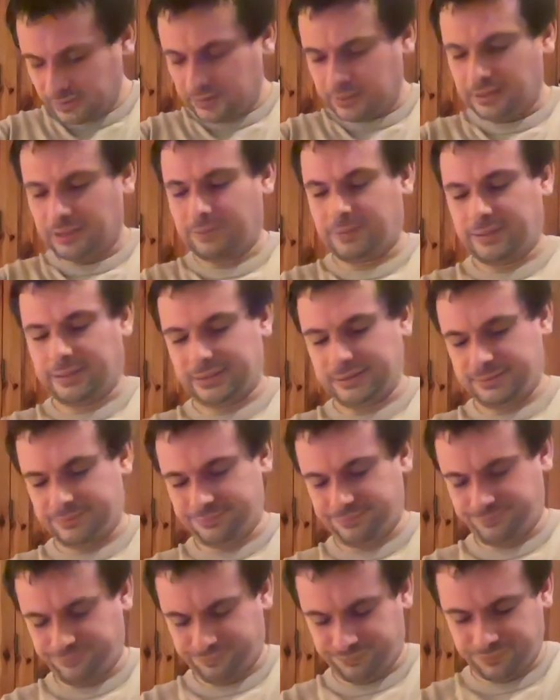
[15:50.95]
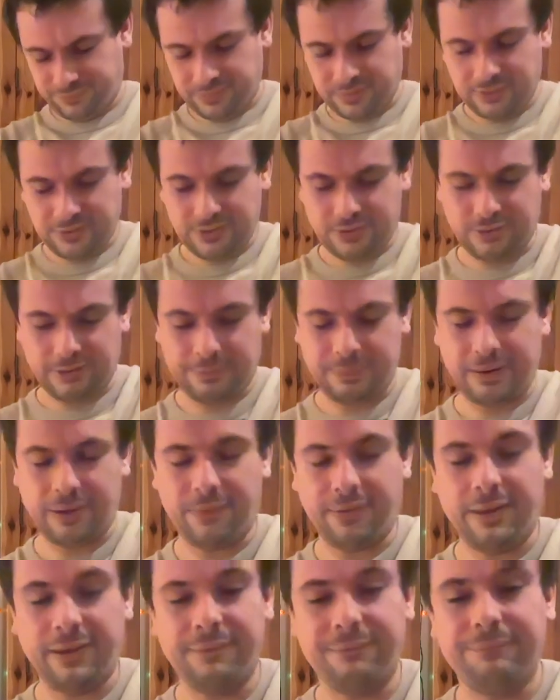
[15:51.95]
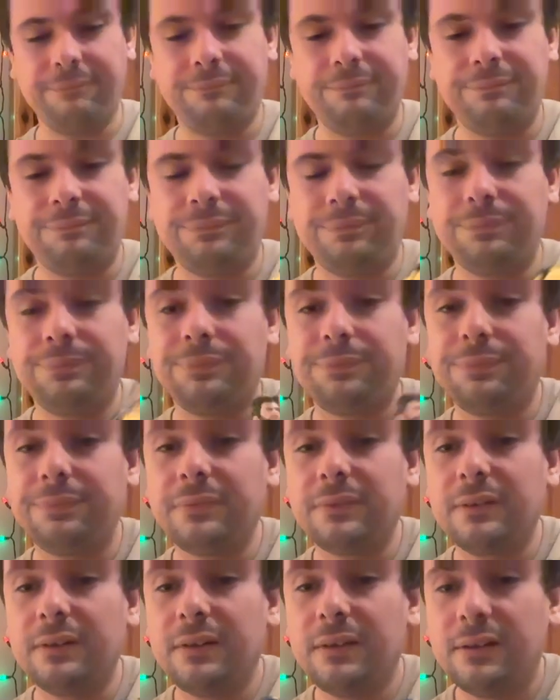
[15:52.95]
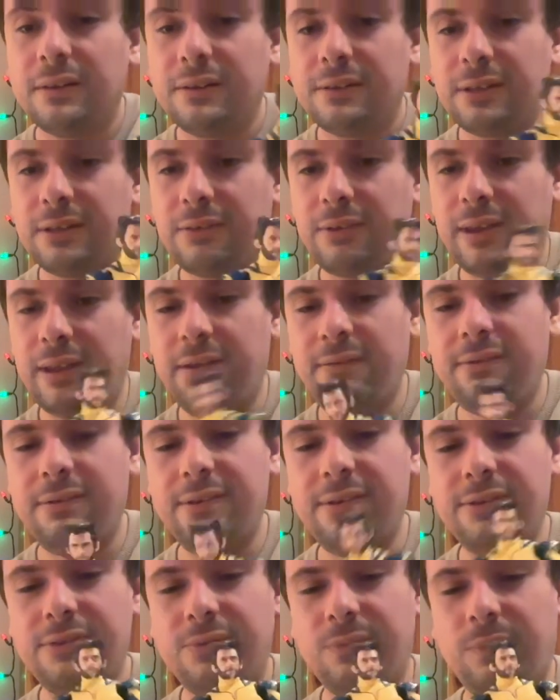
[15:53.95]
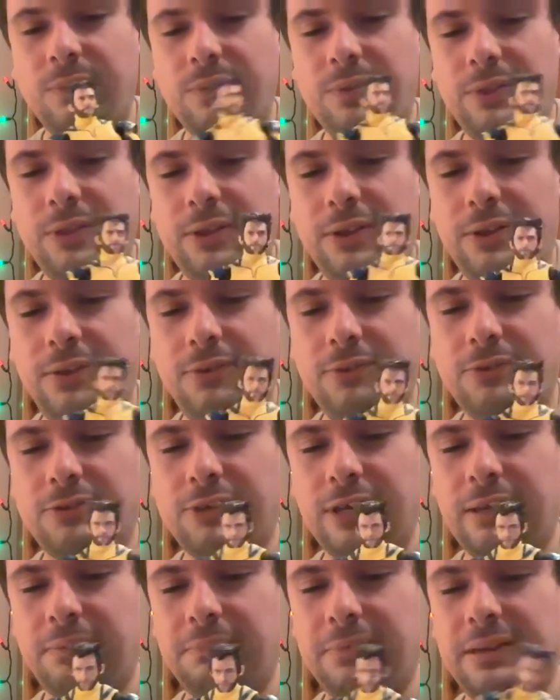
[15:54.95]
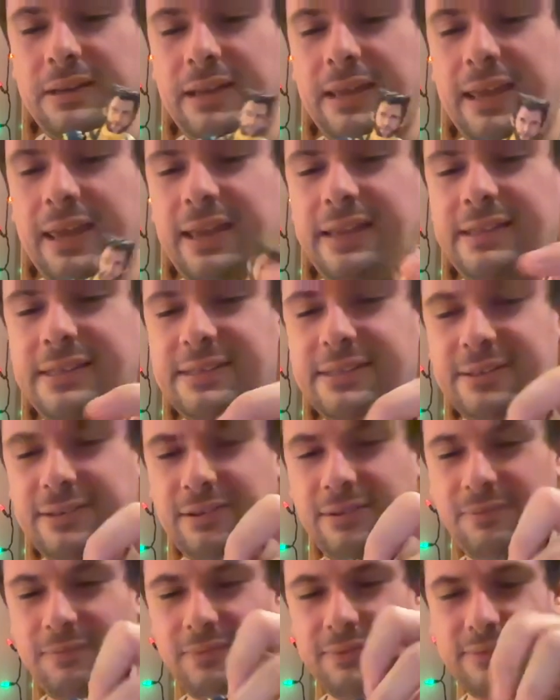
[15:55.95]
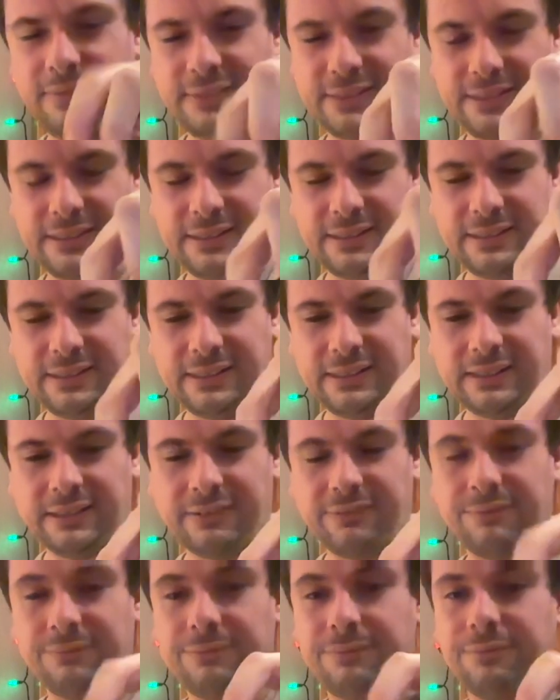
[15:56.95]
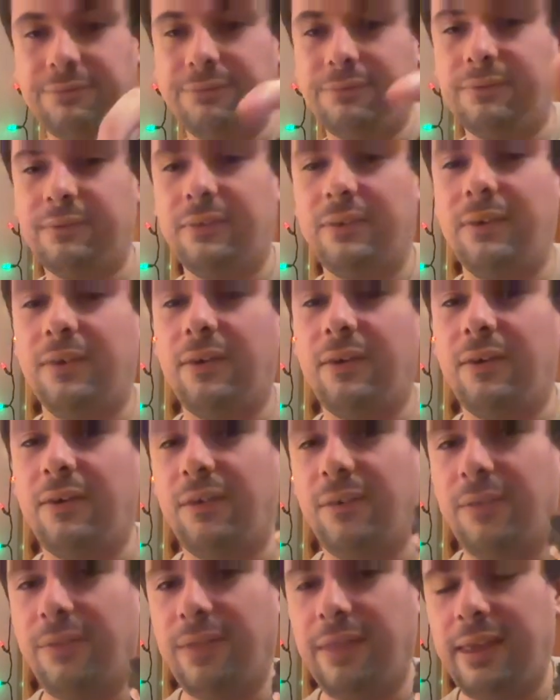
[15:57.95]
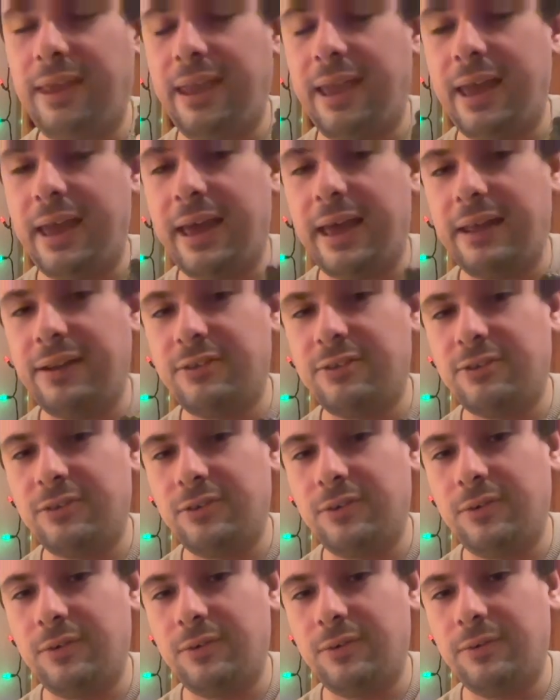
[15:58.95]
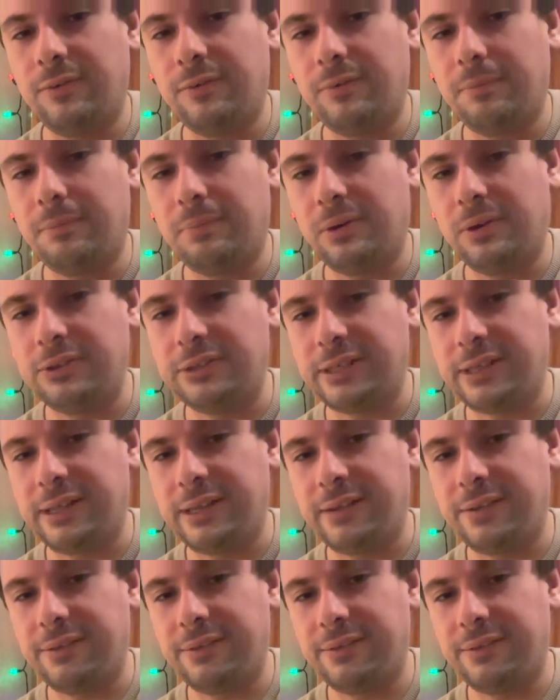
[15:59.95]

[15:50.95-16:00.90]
There we go. Sorry about that. So here is what the Hugh Jackman head sculpt looks like on the actual body.